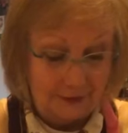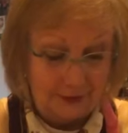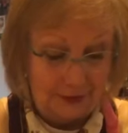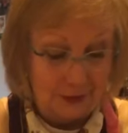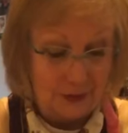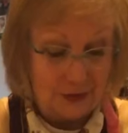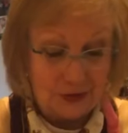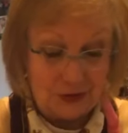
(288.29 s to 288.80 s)

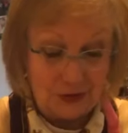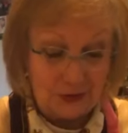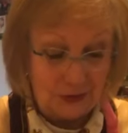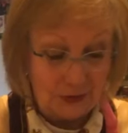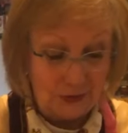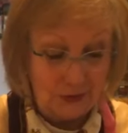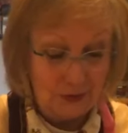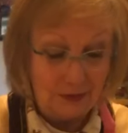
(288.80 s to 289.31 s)
used to
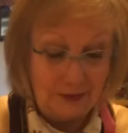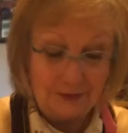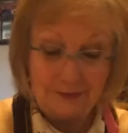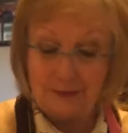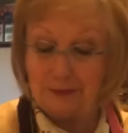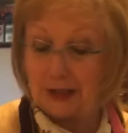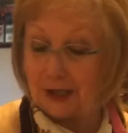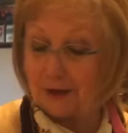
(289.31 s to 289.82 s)
do,
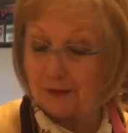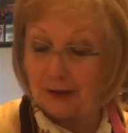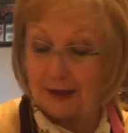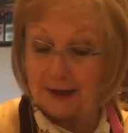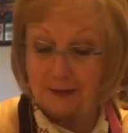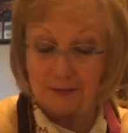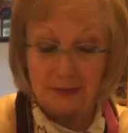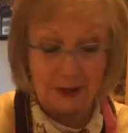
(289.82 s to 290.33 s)
my
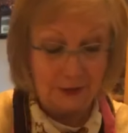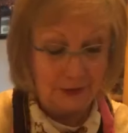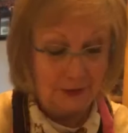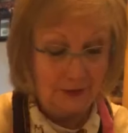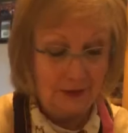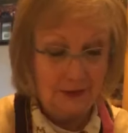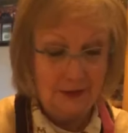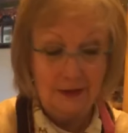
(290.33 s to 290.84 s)

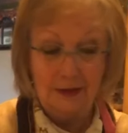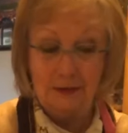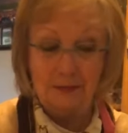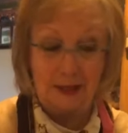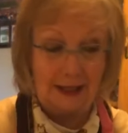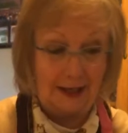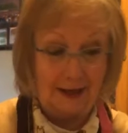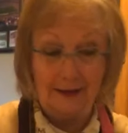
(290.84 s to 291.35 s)
grandmother,
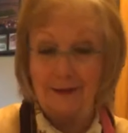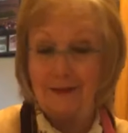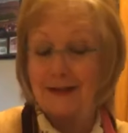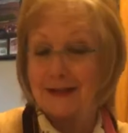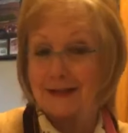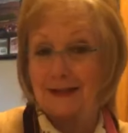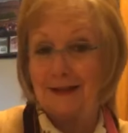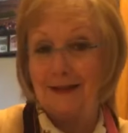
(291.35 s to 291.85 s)
my Aunt
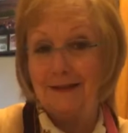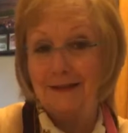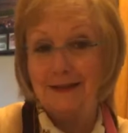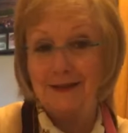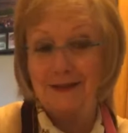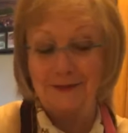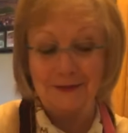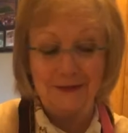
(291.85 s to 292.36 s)
Lizzie.
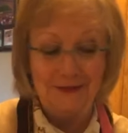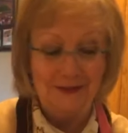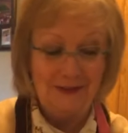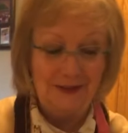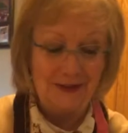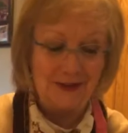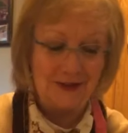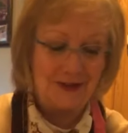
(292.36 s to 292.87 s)
So
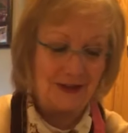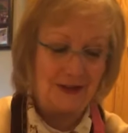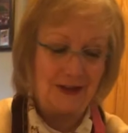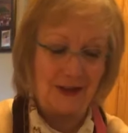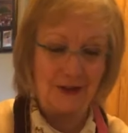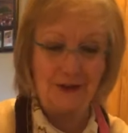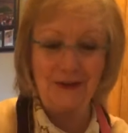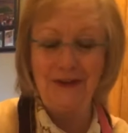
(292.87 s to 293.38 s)
here's
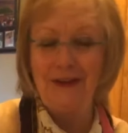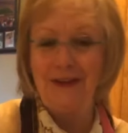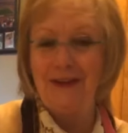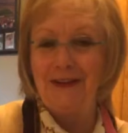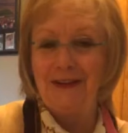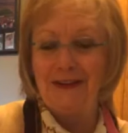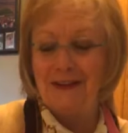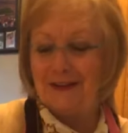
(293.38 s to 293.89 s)
another
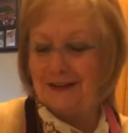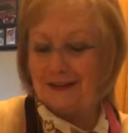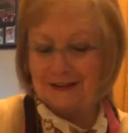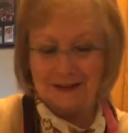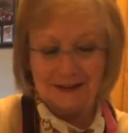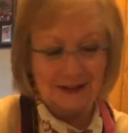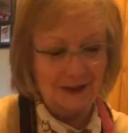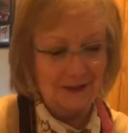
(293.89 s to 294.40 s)

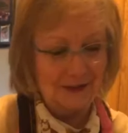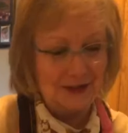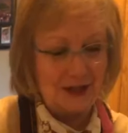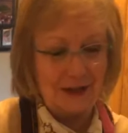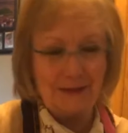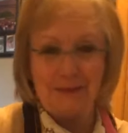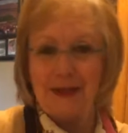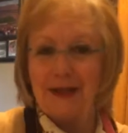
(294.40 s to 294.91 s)
little
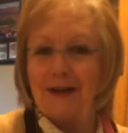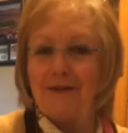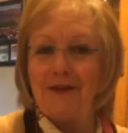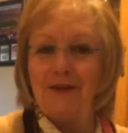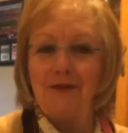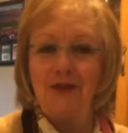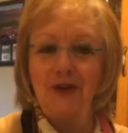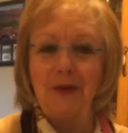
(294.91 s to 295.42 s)
tidbit of
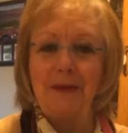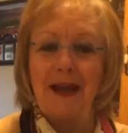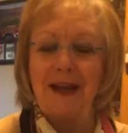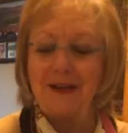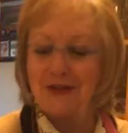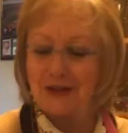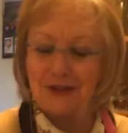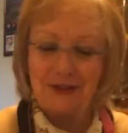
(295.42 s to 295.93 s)

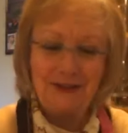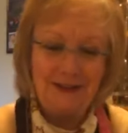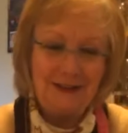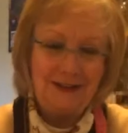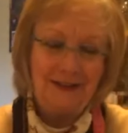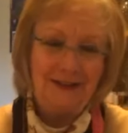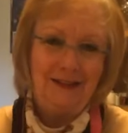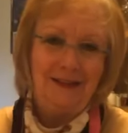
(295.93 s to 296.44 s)
information.
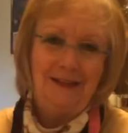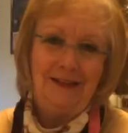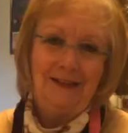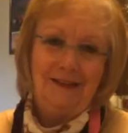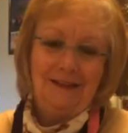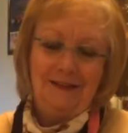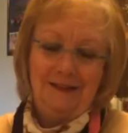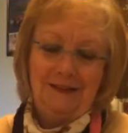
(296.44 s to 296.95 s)

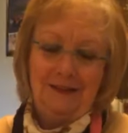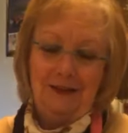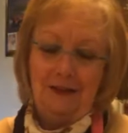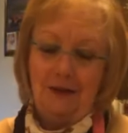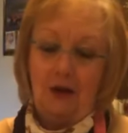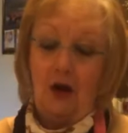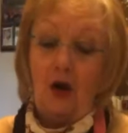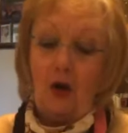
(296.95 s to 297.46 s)

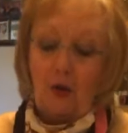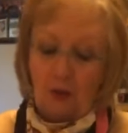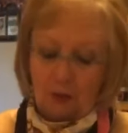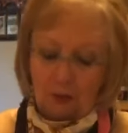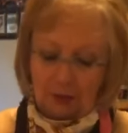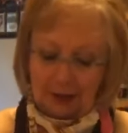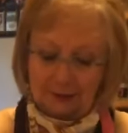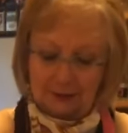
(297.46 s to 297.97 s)

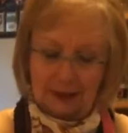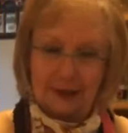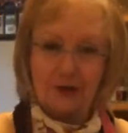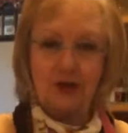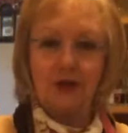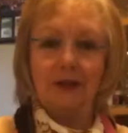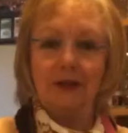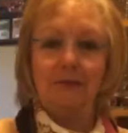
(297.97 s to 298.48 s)
Oh, and I
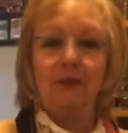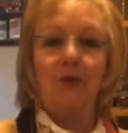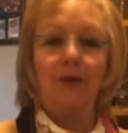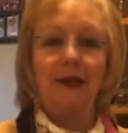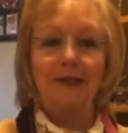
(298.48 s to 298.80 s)
should point